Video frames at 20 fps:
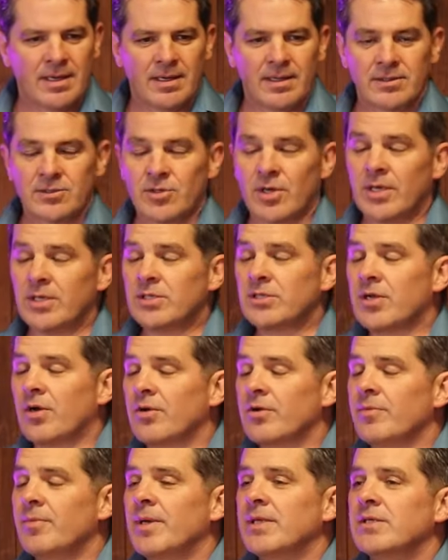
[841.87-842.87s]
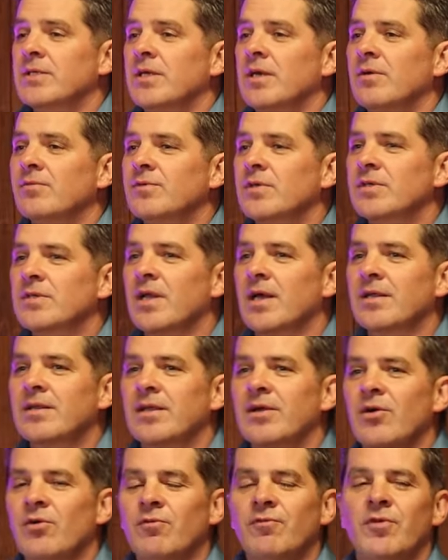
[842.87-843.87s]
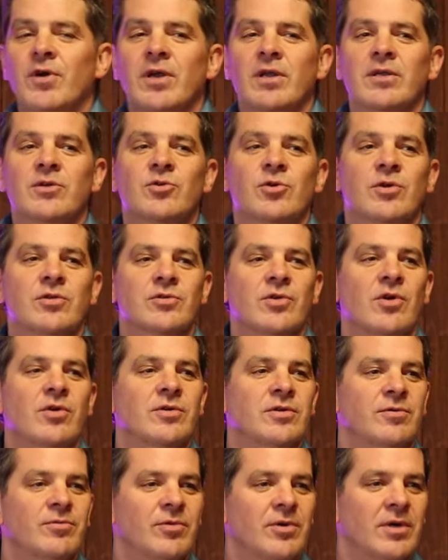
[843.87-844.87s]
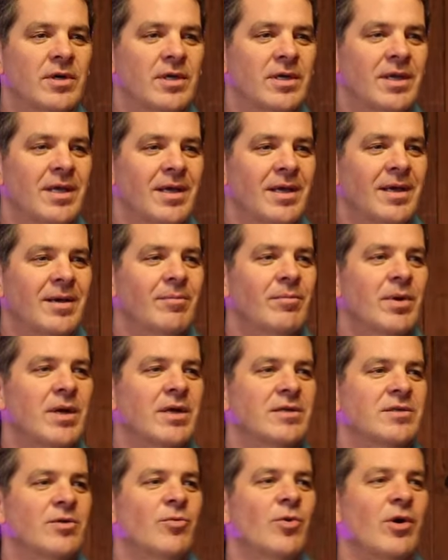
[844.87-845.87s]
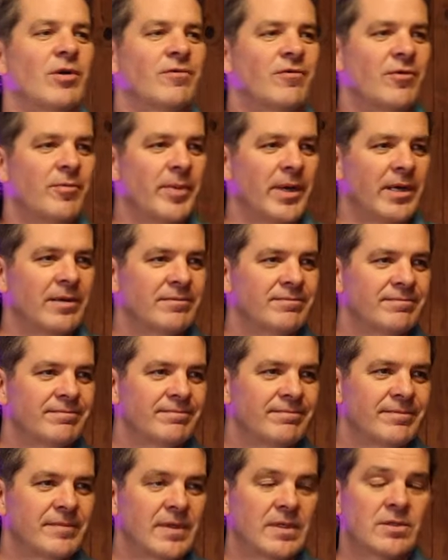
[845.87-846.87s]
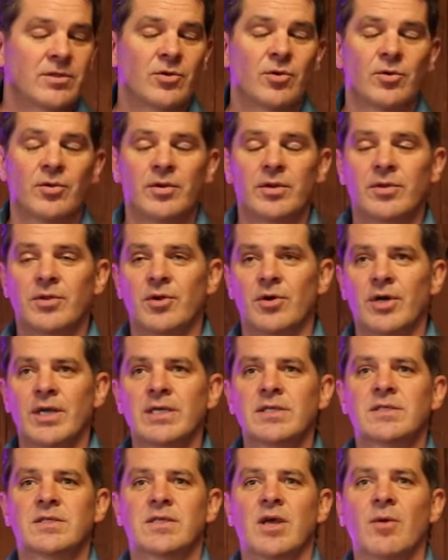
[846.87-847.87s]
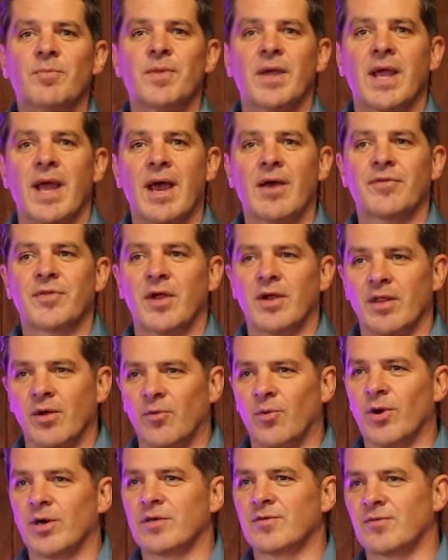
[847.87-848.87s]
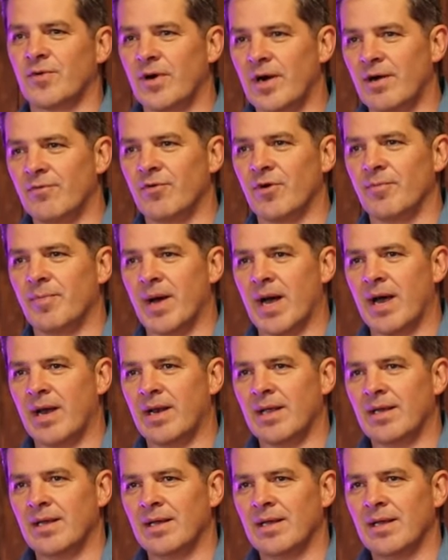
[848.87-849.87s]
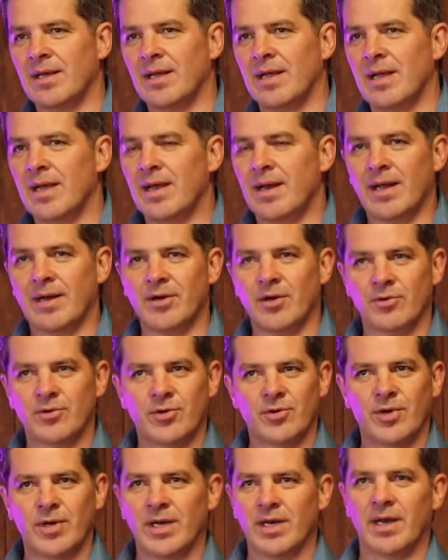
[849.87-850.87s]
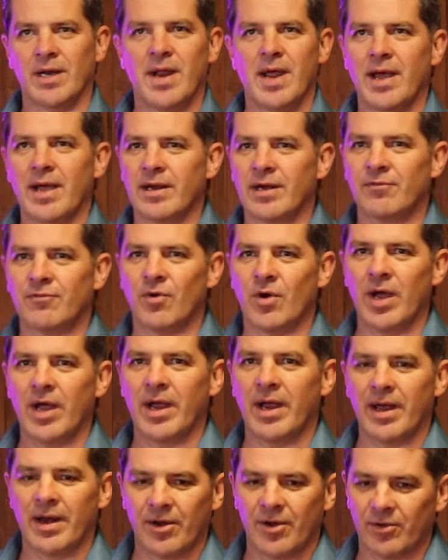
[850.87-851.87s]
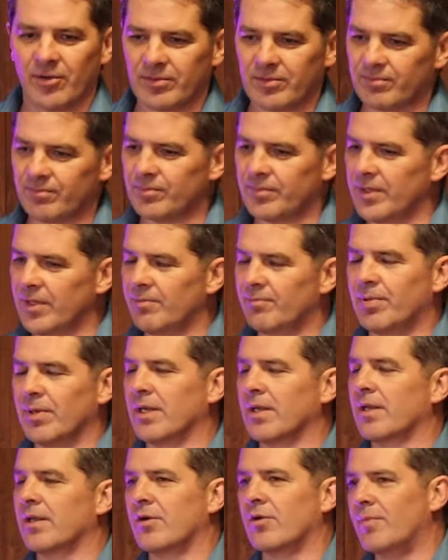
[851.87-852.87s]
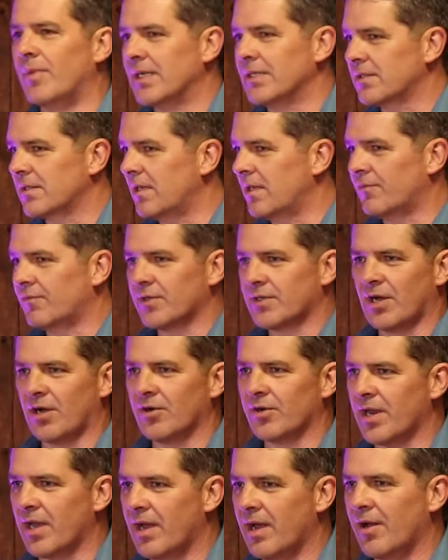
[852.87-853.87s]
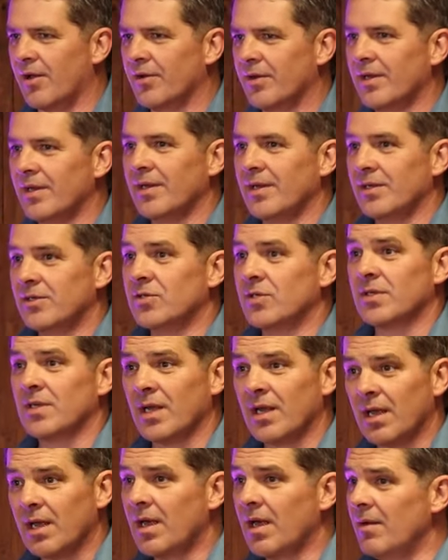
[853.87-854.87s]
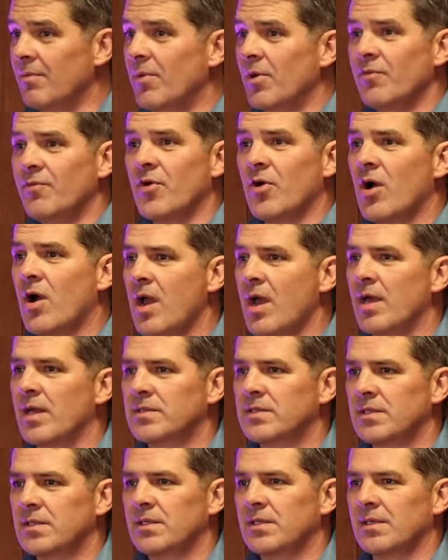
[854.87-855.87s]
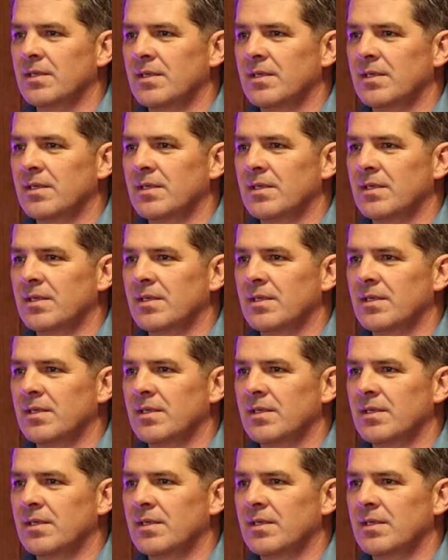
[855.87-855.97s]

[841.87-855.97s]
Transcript: And so I just talked to myself, just like the old friendly drill sergeant would, because it worked for me. So there is something out there that works for everybody. Now don't do it in a negative way. I don't you know, belittle myself or talk down. She's like, hey, move your ass.